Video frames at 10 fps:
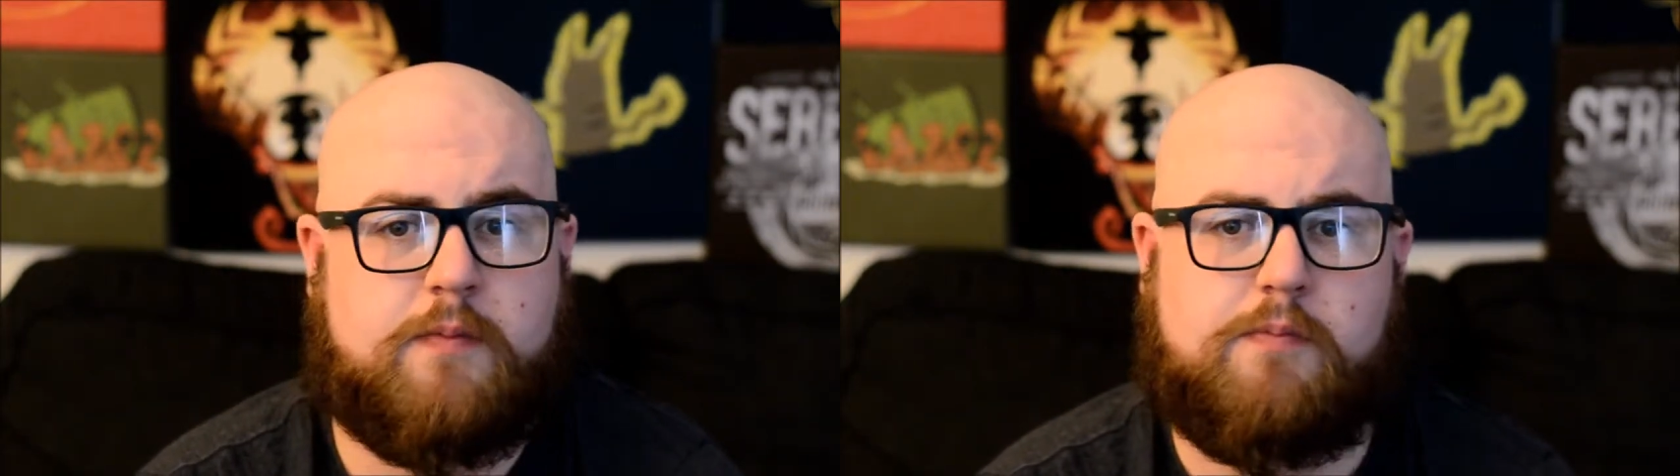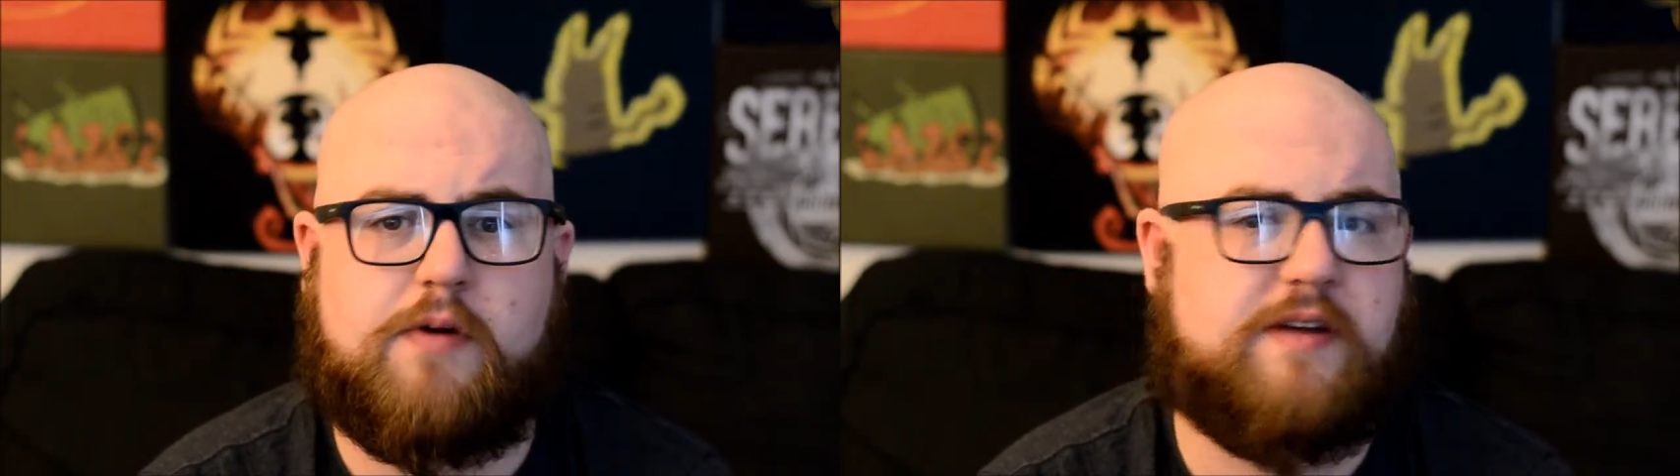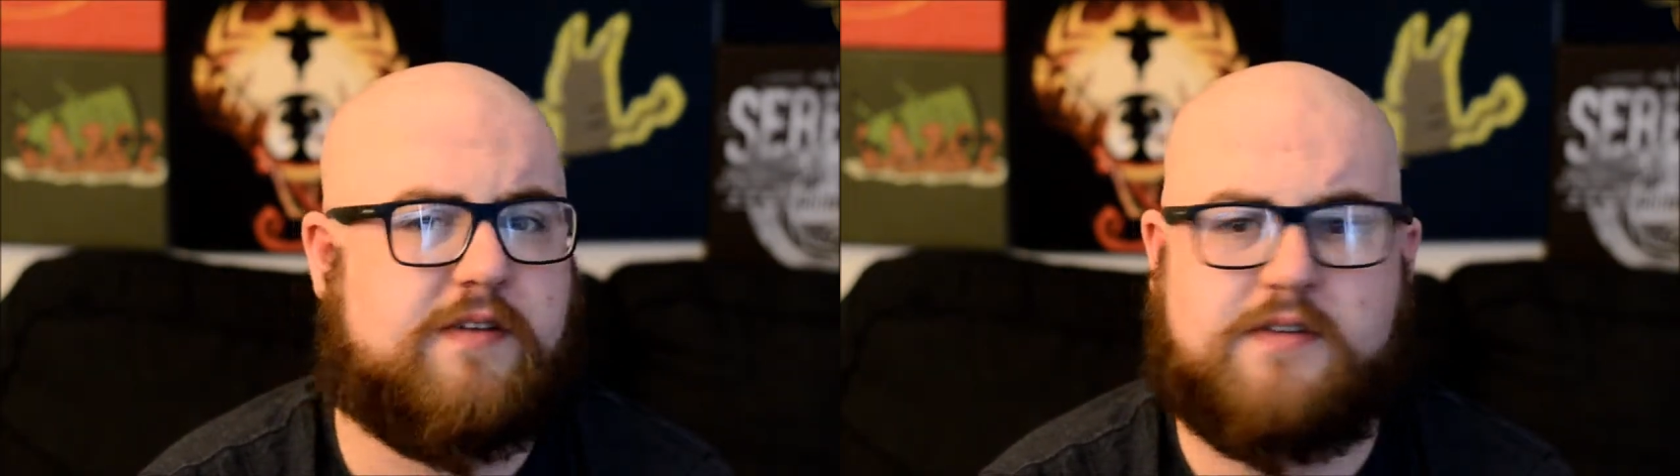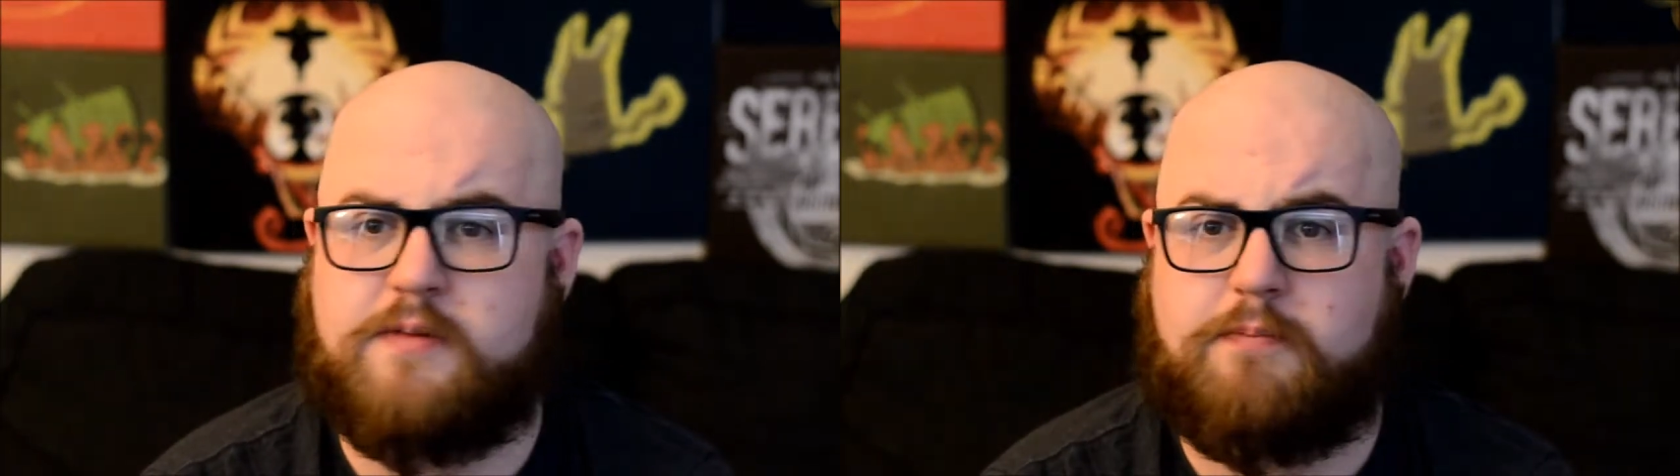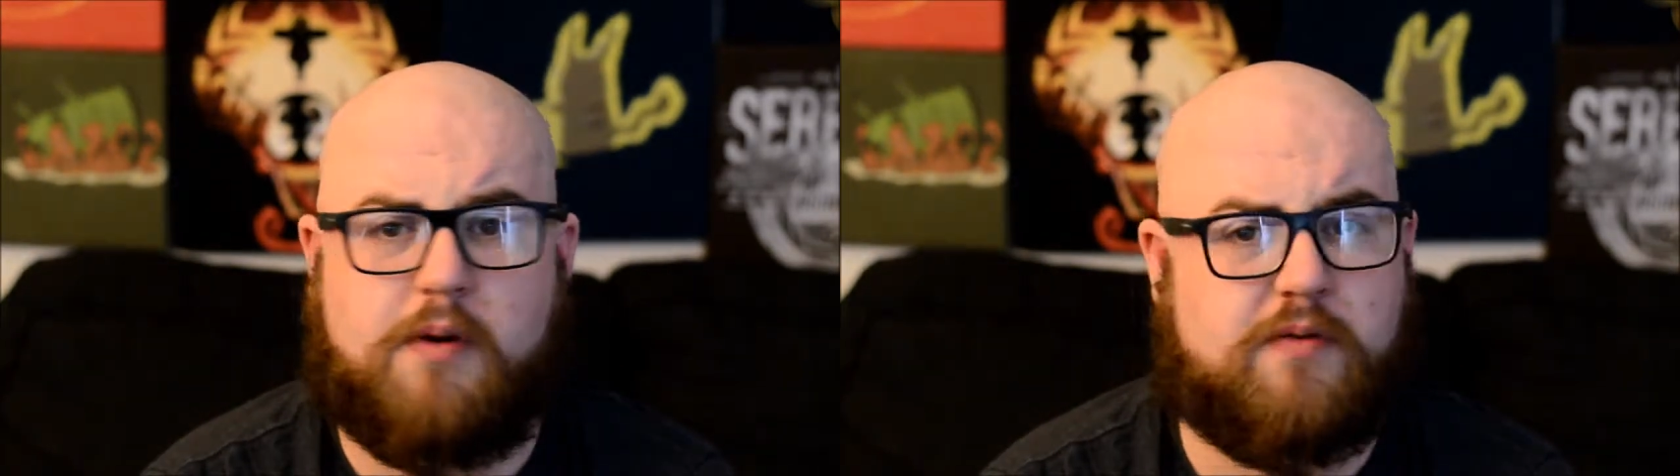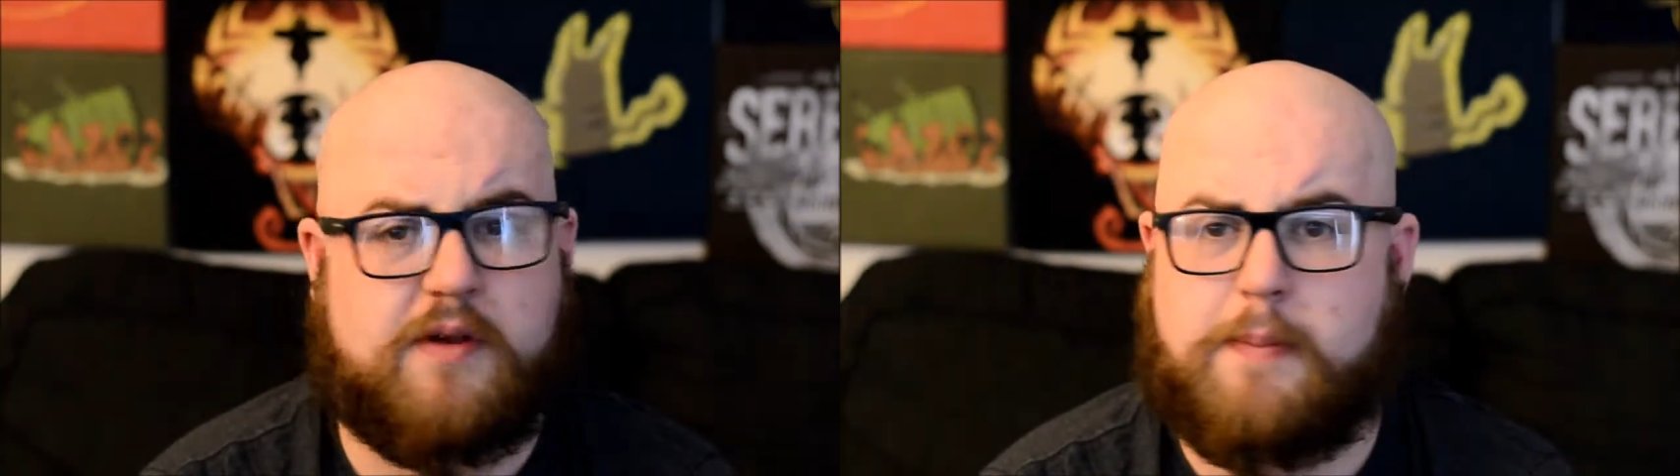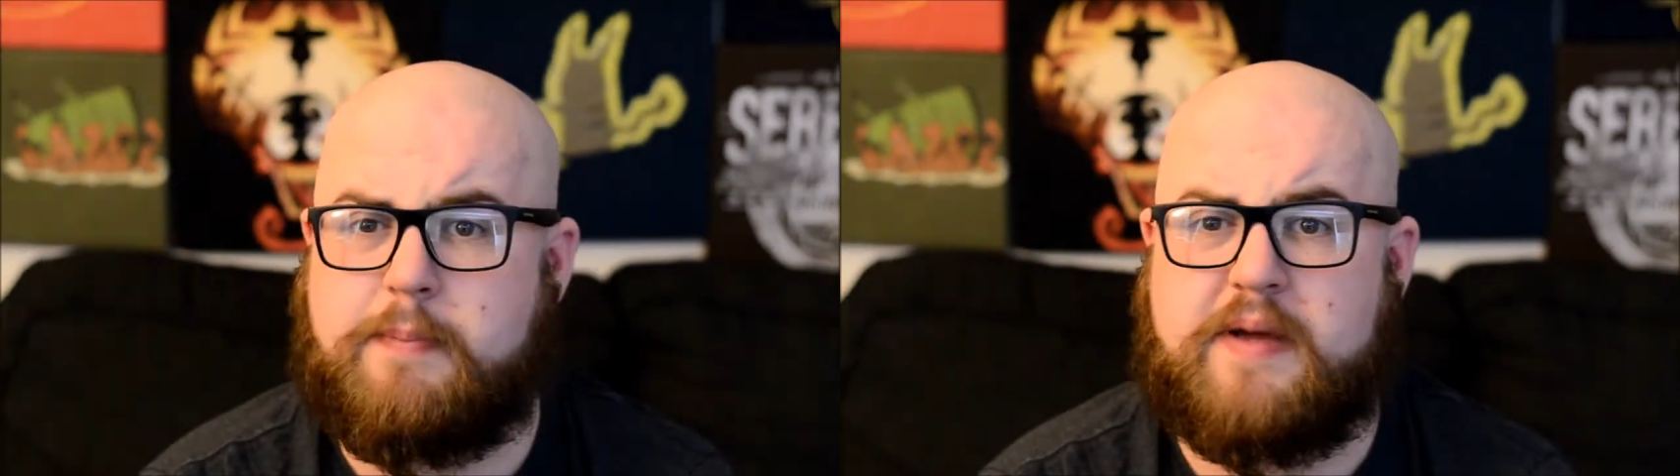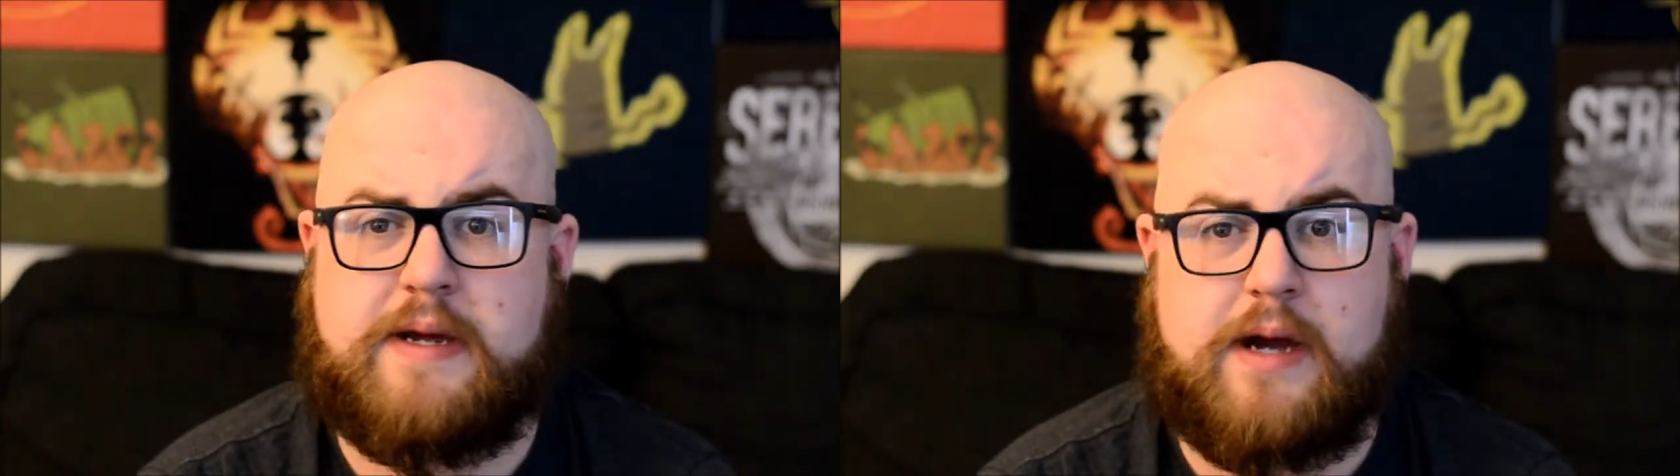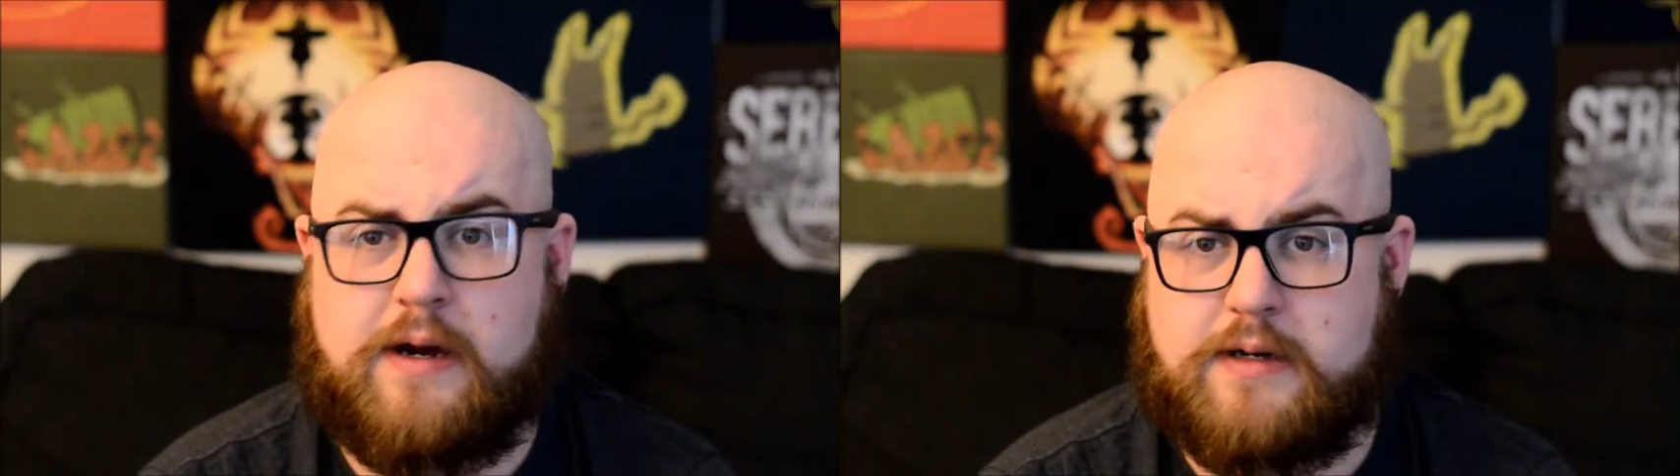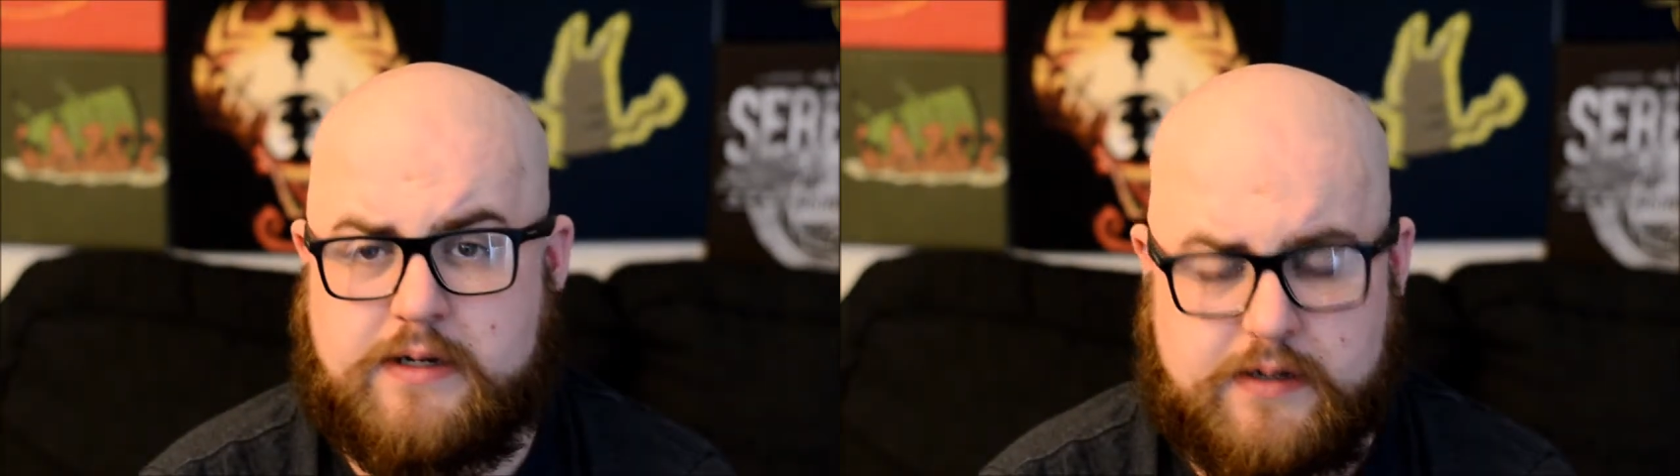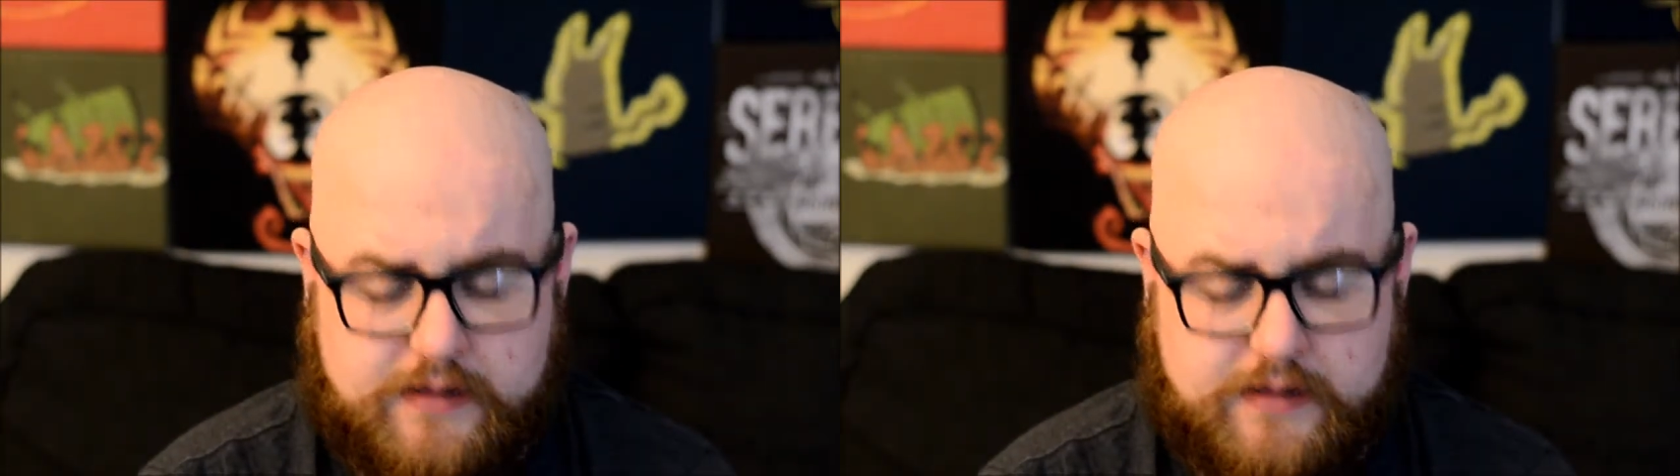embraces them both in a big hug.